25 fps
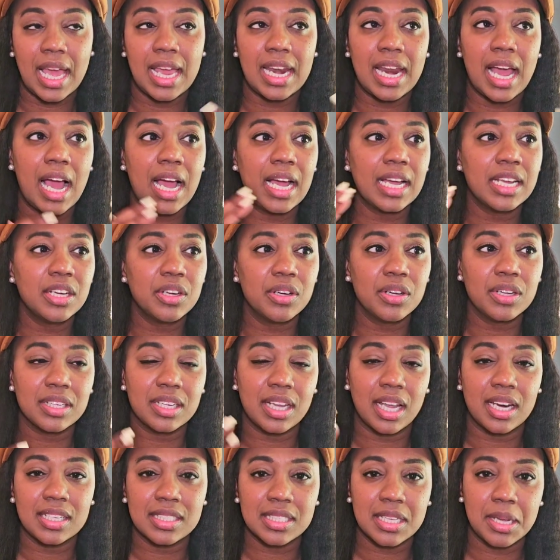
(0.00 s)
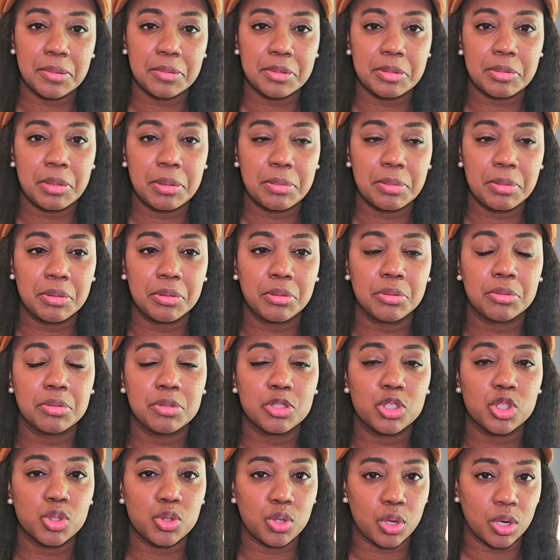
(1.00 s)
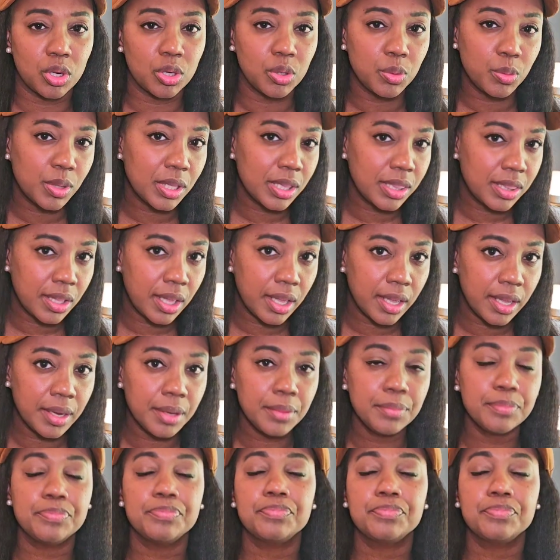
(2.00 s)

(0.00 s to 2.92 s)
And I know a lot of times people struggle with that.